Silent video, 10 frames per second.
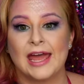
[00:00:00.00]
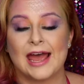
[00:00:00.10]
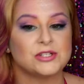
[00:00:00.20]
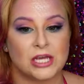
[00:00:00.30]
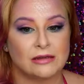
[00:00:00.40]

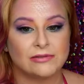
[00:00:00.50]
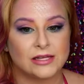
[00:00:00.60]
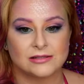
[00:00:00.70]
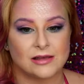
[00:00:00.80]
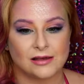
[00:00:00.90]
To achieve
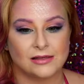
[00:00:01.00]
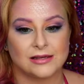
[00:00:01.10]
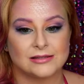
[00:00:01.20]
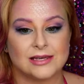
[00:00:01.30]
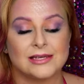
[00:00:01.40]
things like
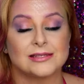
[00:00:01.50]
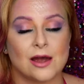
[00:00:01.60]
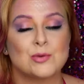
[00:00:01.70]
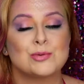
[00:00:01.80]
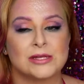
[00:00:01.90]
this is
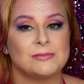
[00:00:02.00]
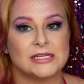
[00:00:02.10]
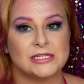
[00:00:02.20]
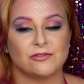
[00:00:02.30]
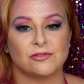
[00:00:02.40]
a really
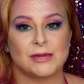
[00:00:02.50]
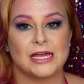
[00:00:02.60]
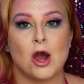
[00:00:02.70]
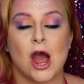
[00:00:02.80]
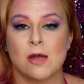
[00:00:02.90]
big deal for
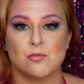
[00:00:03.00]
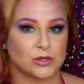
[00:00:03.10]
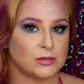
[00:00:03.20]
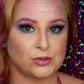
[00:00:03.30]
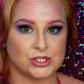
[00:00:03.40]
me. I am
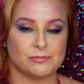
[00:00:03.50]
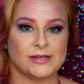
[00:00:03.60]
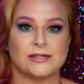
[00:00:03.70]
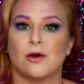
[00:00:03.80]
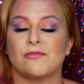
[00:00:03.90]
really pushing
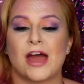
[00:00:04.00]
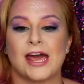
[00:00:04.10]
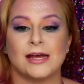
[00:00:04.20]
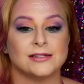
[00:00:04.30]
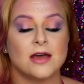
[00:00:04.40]
myself,
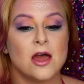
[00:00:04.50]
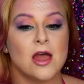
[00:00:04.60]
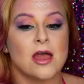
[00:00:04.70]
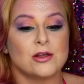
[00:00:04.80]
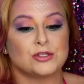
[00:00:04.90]
and
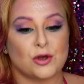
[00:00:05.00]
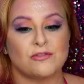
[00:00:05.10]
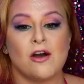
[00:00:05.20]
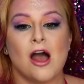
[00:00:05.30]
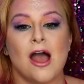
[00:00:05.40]
so
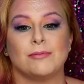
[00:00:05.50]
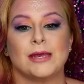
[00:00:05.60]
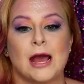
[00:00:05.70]
far I've been